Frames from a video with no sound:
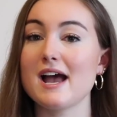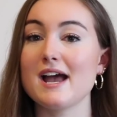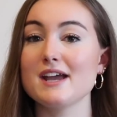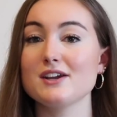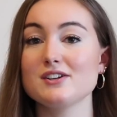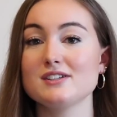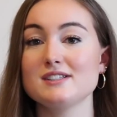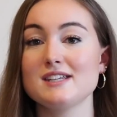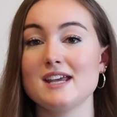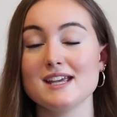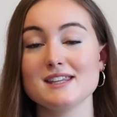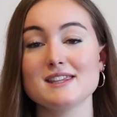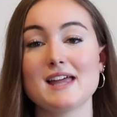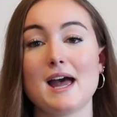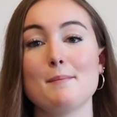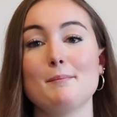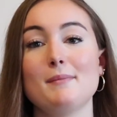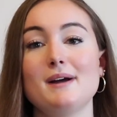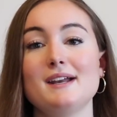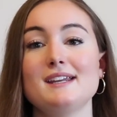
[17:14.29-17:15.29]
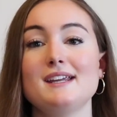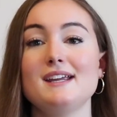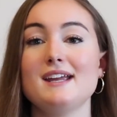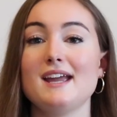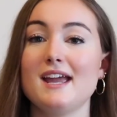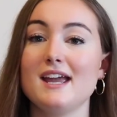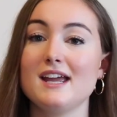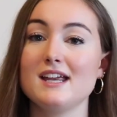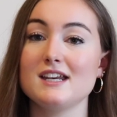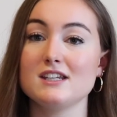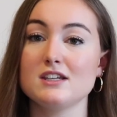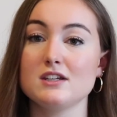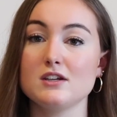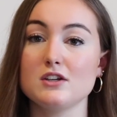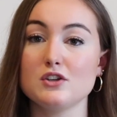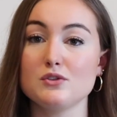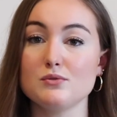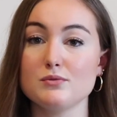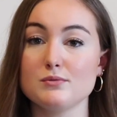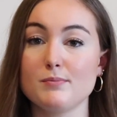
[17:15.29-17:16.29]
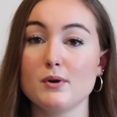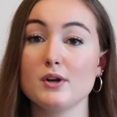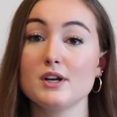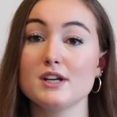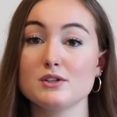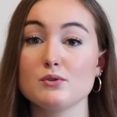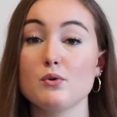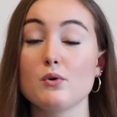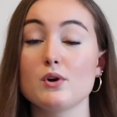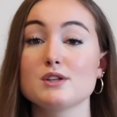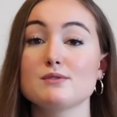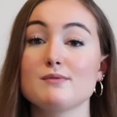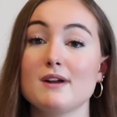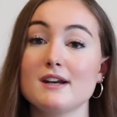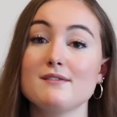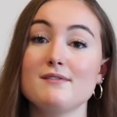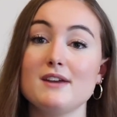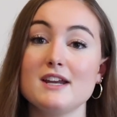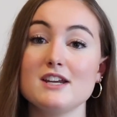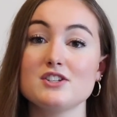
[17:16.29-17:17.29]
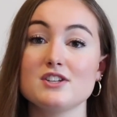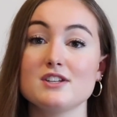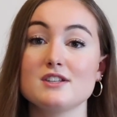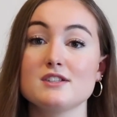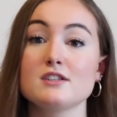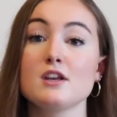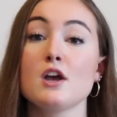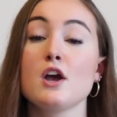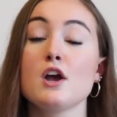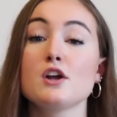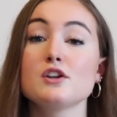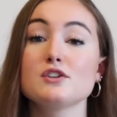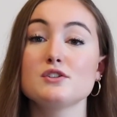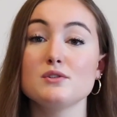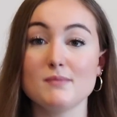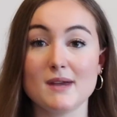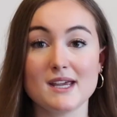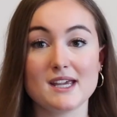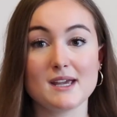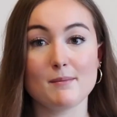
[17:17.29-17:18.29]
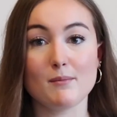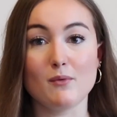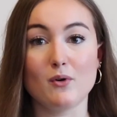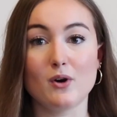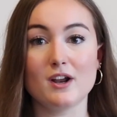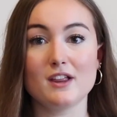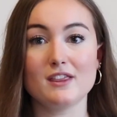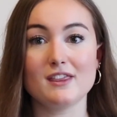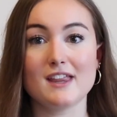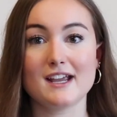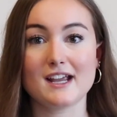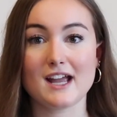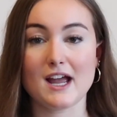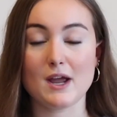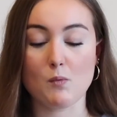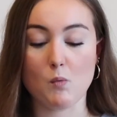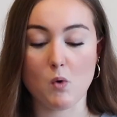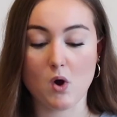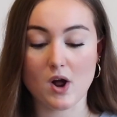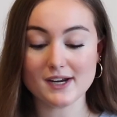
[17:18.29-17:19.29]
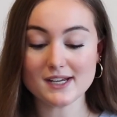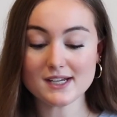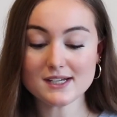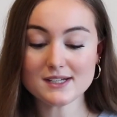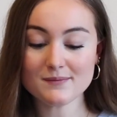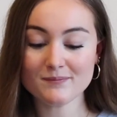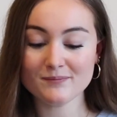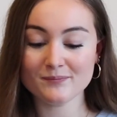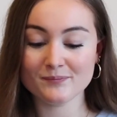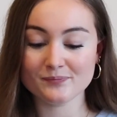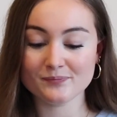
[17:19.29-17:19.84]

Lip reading: I could take that money and you put it towards renovations to make it more like I wanted.